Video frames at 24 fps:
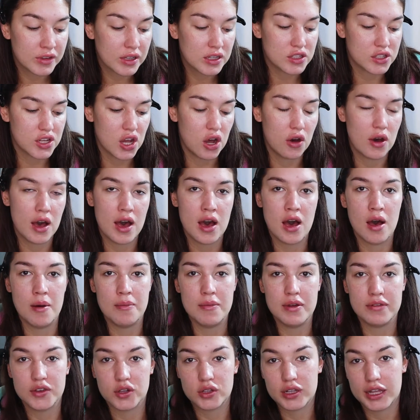So
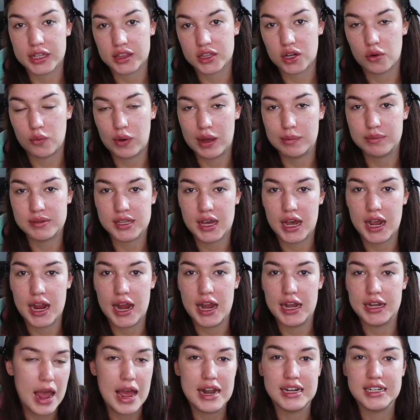um, if you click their
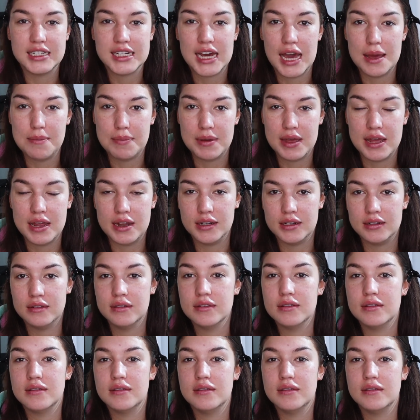website and type in